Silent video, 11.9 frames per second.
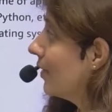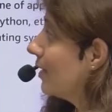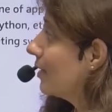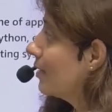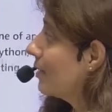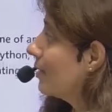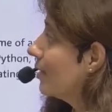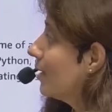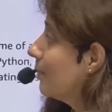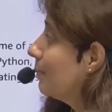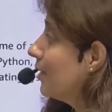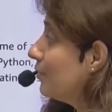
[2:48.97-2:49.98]
right?
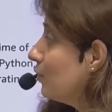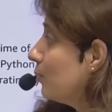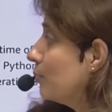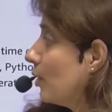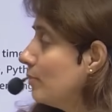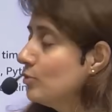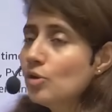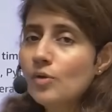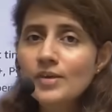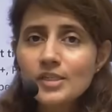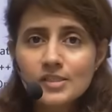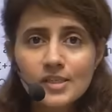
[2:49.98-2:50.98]
But for problem
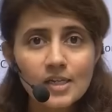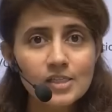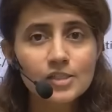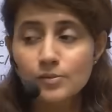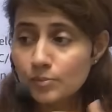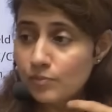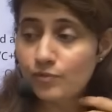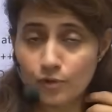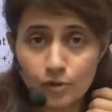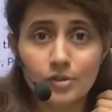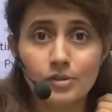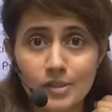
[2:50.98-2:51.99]
solving skills,
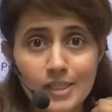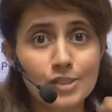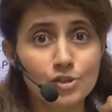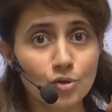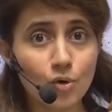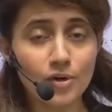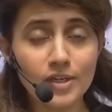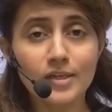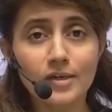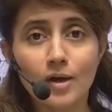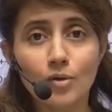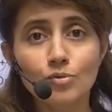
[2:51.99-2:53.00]
for these
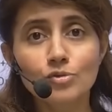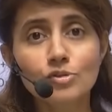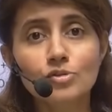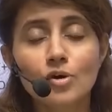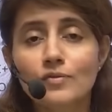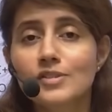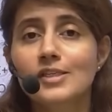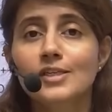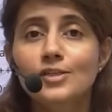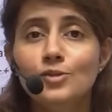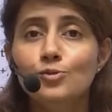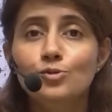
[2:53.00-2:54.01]
coding rounds, obviously
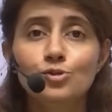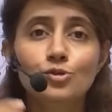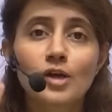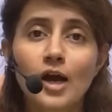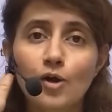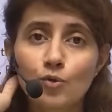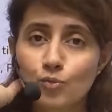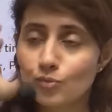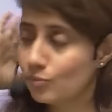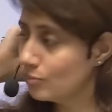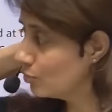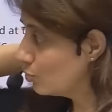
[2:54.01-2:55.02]
you should
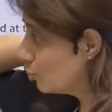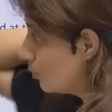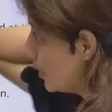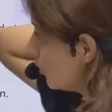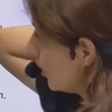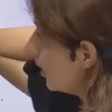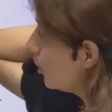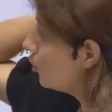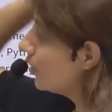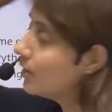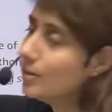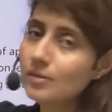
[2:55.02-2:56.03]
be really
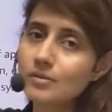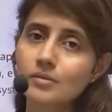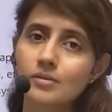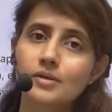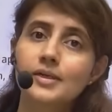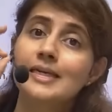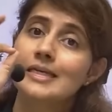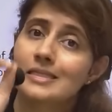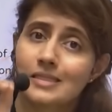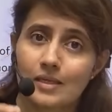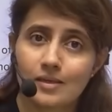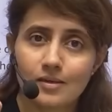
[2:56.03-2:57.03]
good in
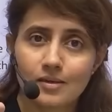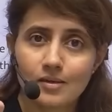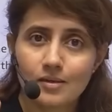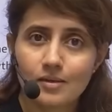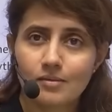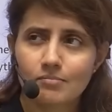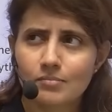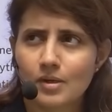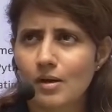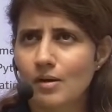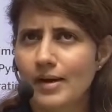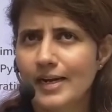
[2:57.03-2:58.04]
DSA.
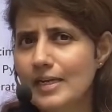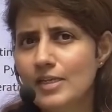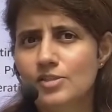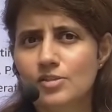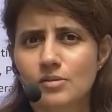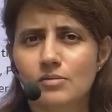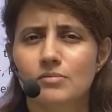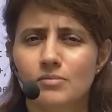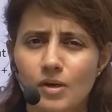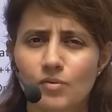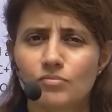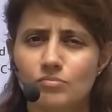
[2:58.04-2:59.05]
At least
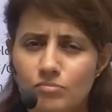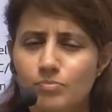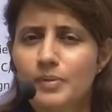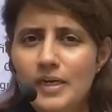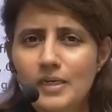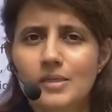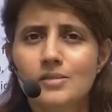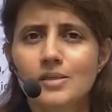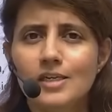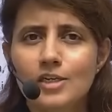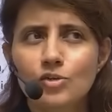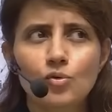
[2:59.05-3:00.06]
now practice
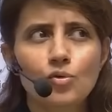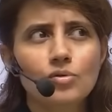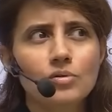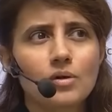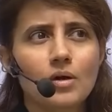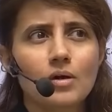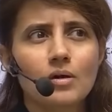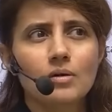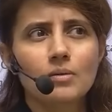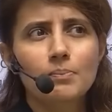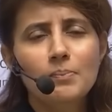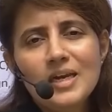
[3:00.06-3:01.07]
lead code,
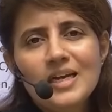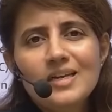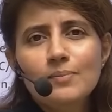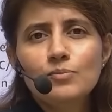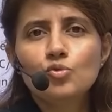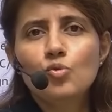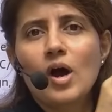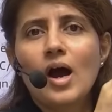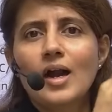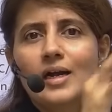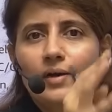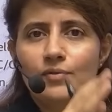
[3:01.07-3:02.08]
medium to
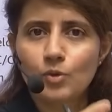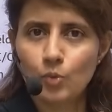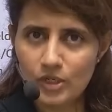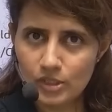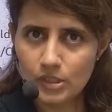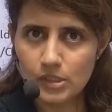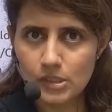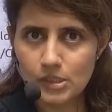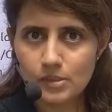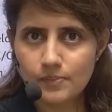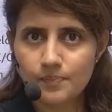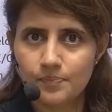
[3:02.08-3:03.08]
hard level
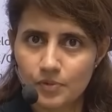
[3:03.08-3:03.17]
questions.